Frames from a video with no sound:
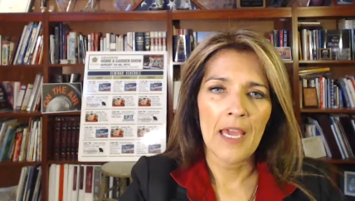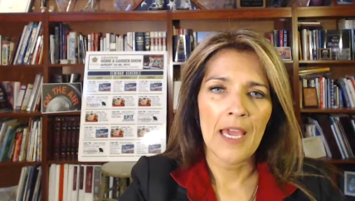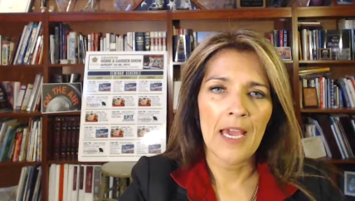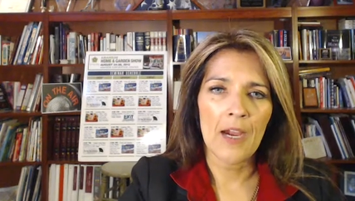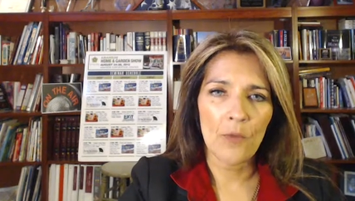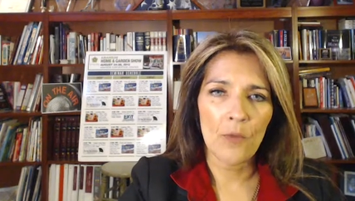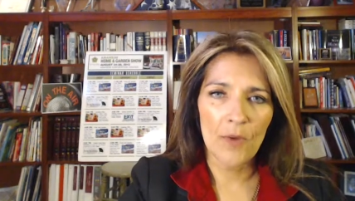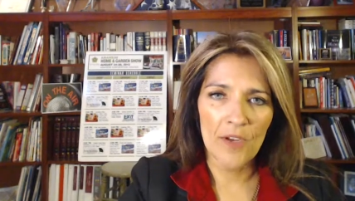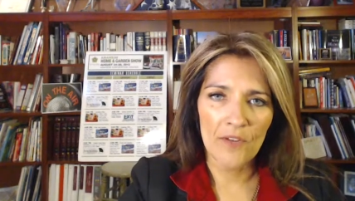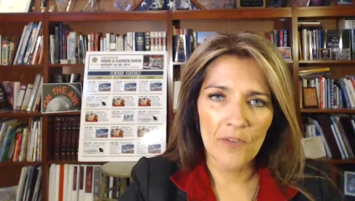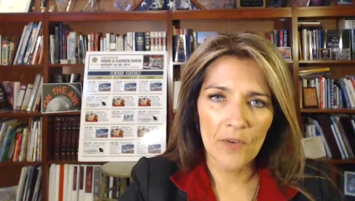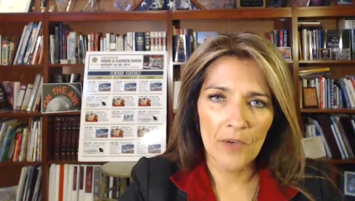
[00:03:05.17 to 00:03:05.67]

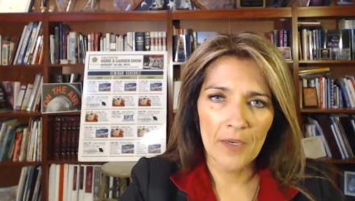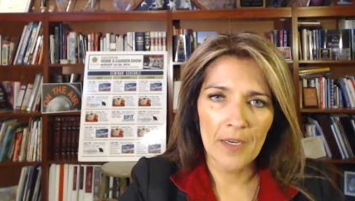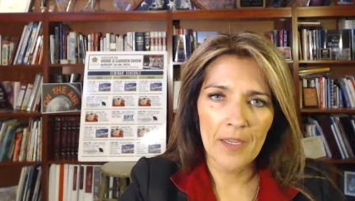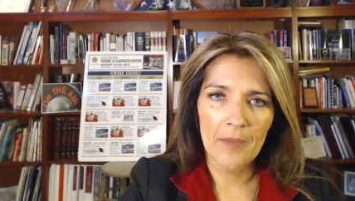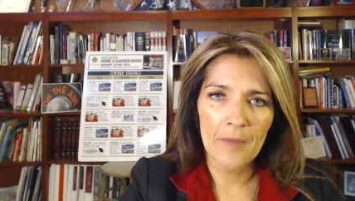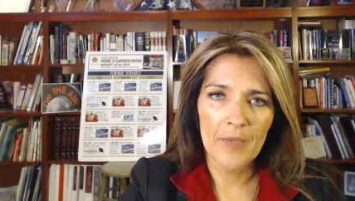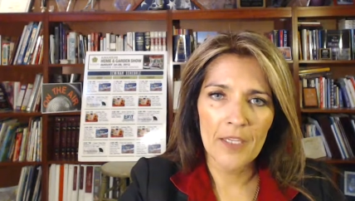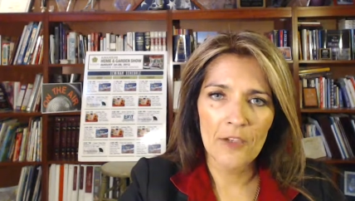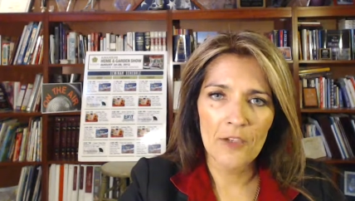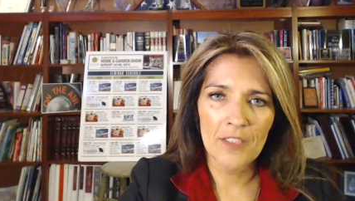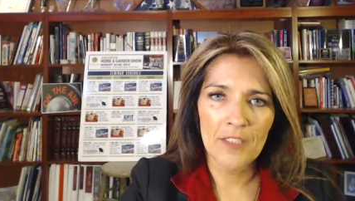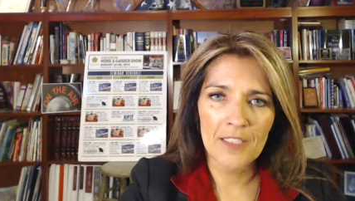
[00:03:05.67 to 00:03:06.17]
However,
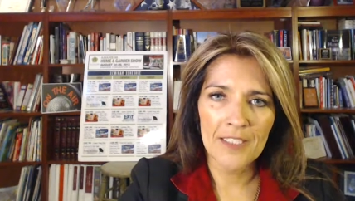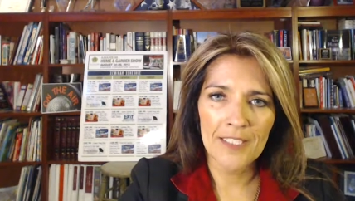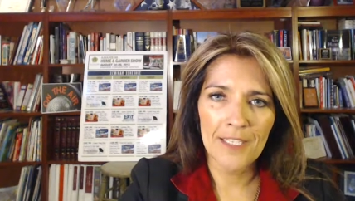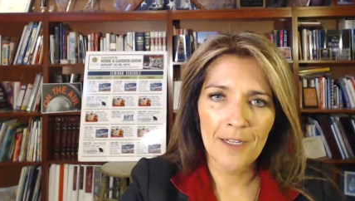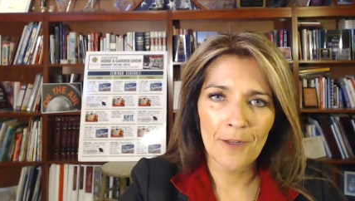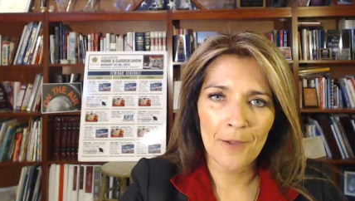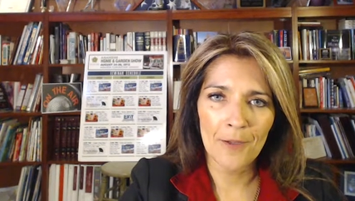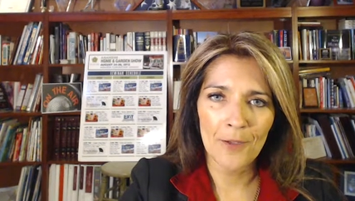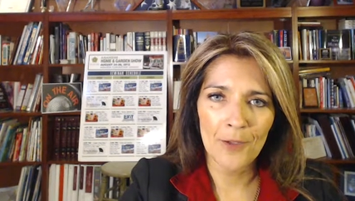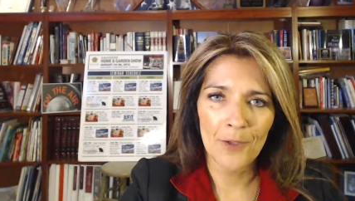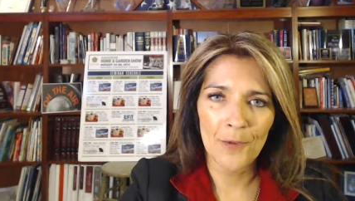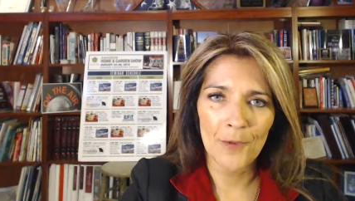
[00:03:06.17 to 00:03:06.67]
I'm here to
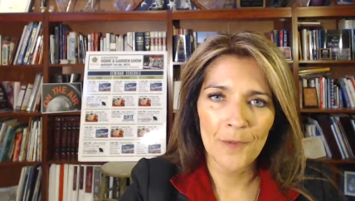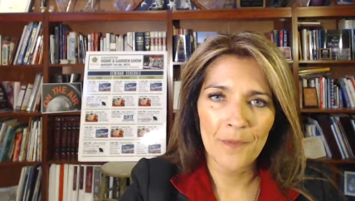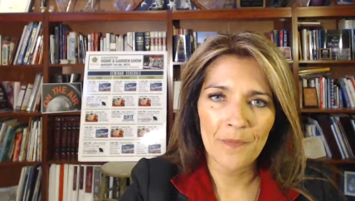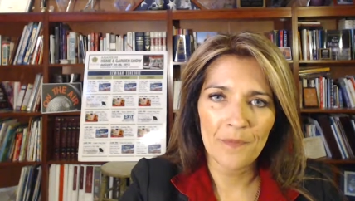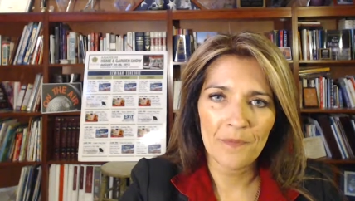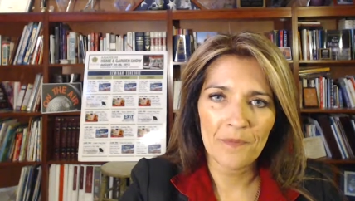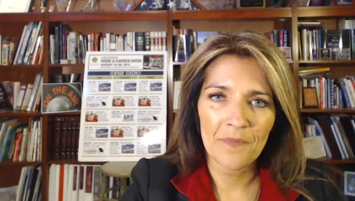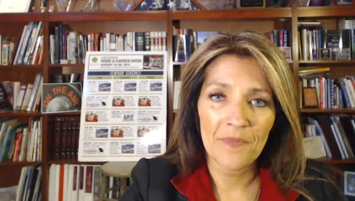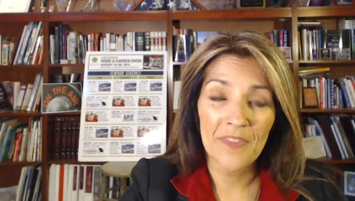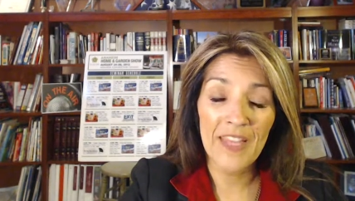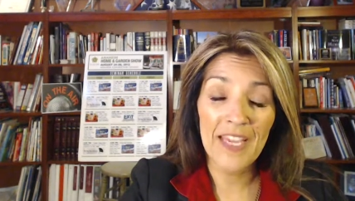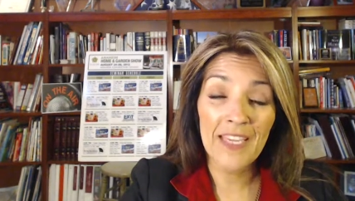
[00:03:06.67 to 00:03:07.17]
tell you
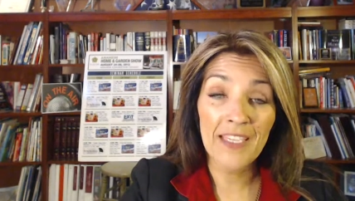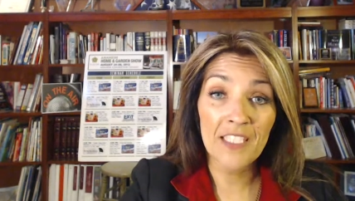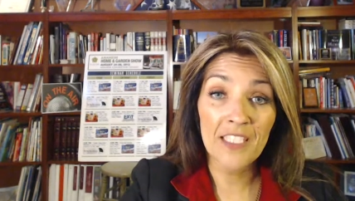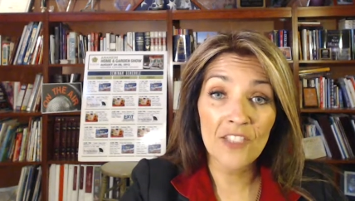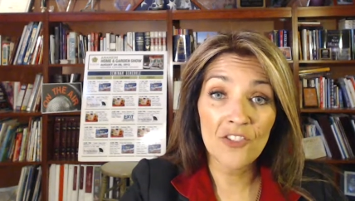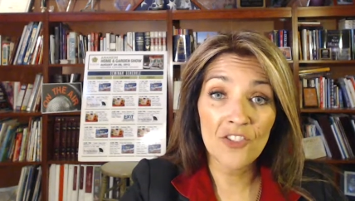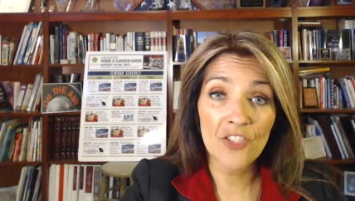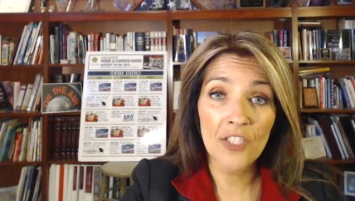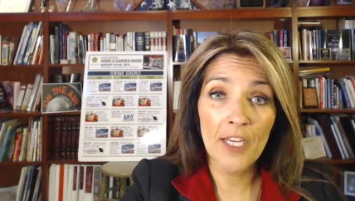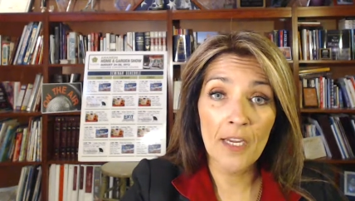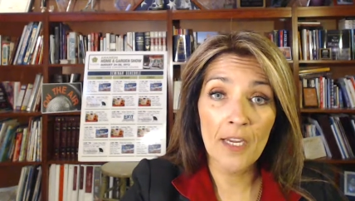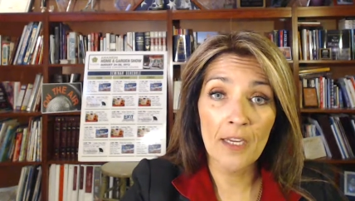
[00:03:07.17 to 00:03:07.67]
that can
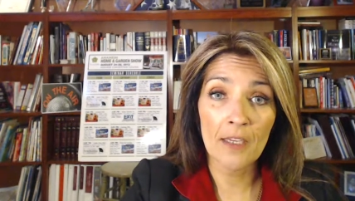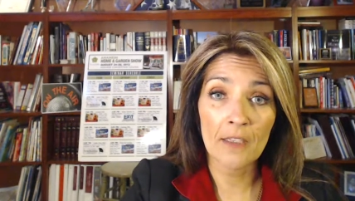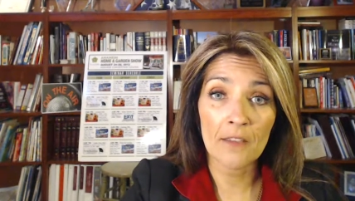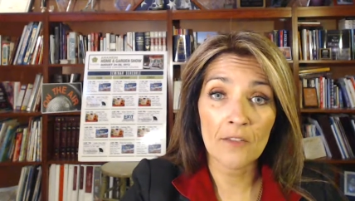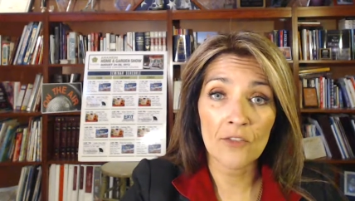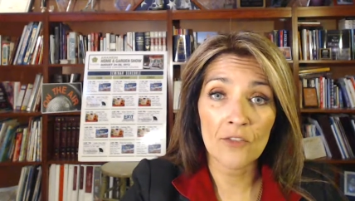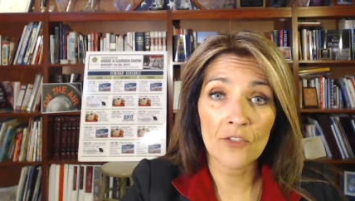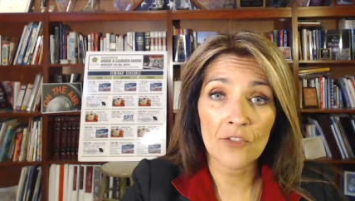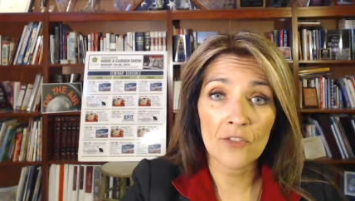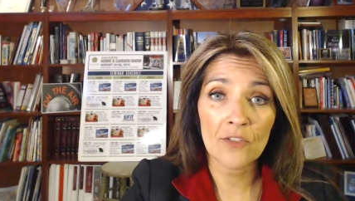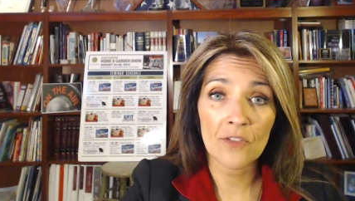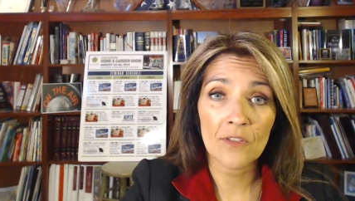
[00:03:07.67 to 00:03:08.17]

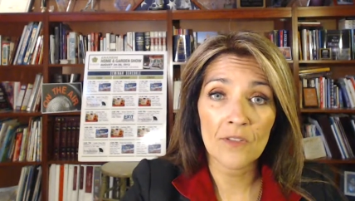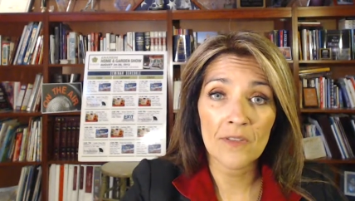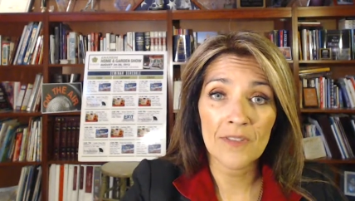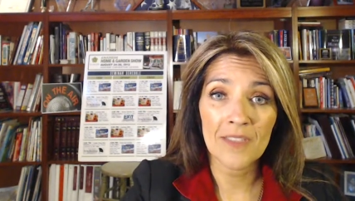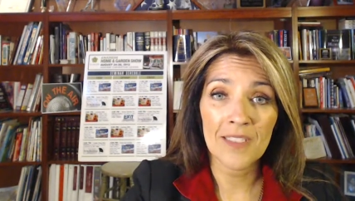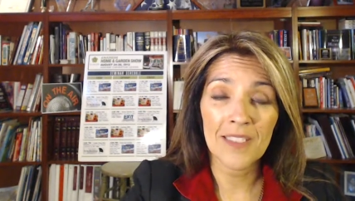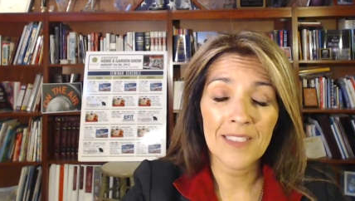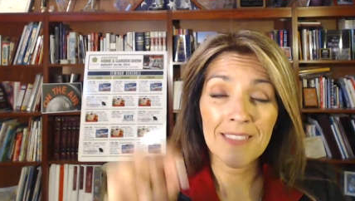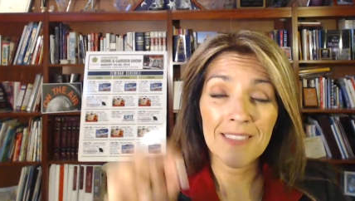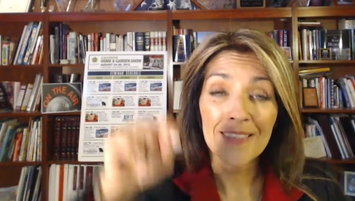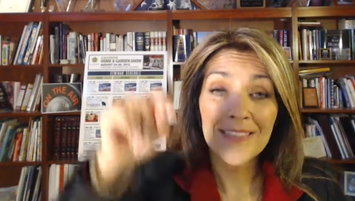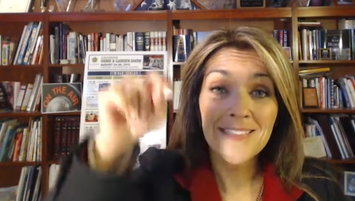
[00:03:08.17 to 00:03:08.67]
change
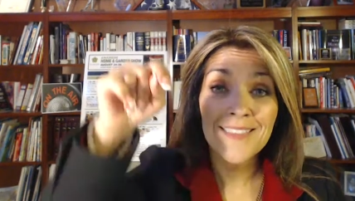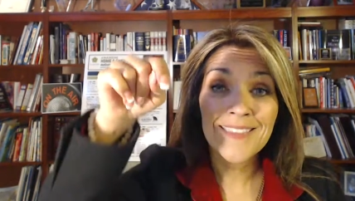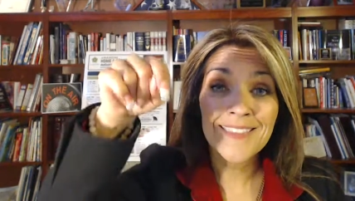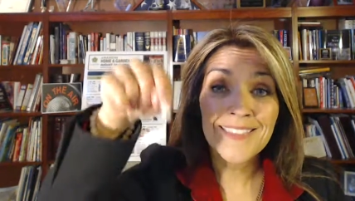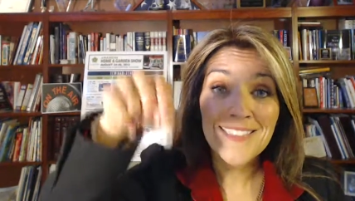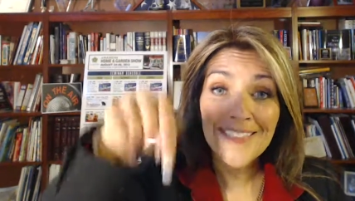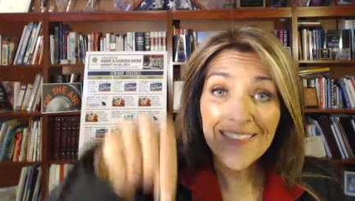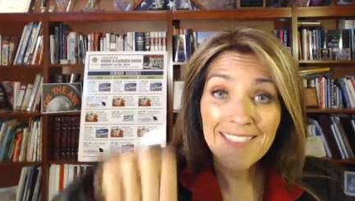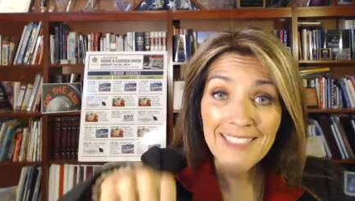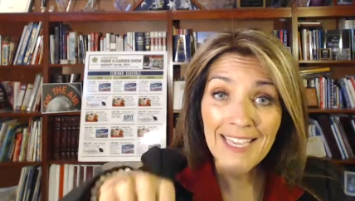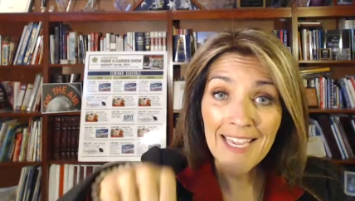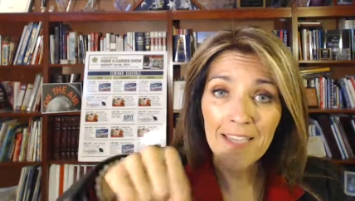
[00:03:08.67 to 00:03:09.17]

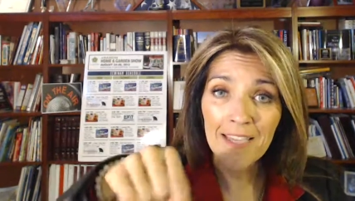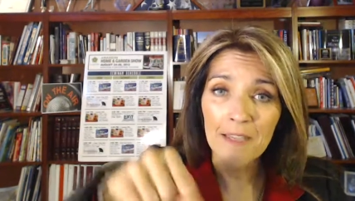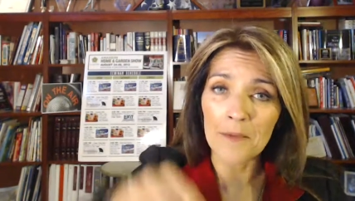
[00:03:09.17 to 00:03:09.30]
today.